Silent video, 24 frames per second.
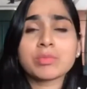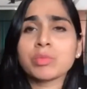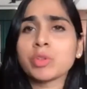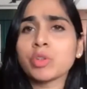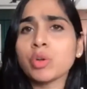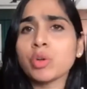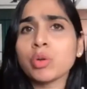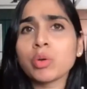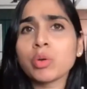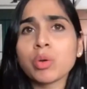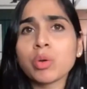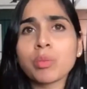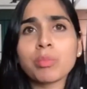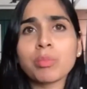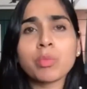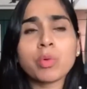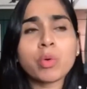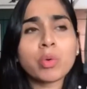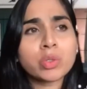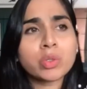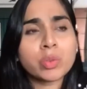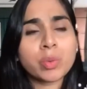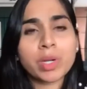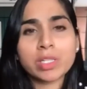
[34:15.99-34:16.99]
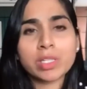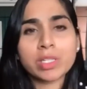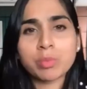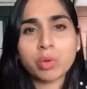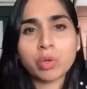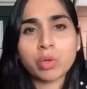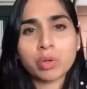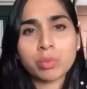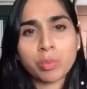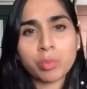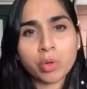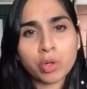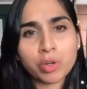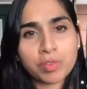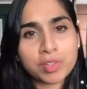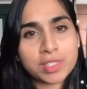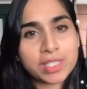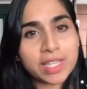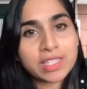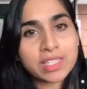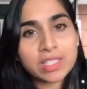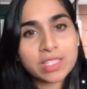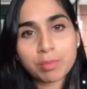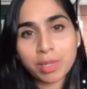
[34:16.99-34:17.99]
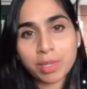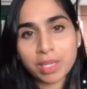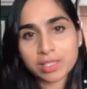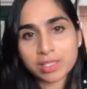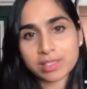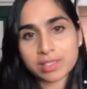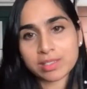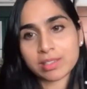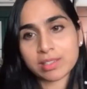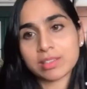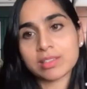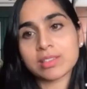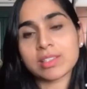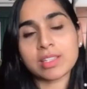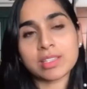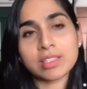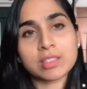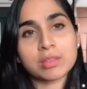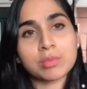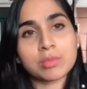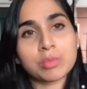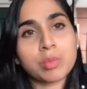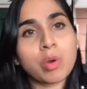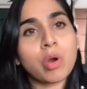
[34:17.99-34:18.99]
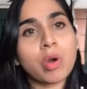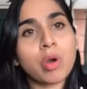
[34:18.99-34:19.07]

move towards more of a sensor-based system,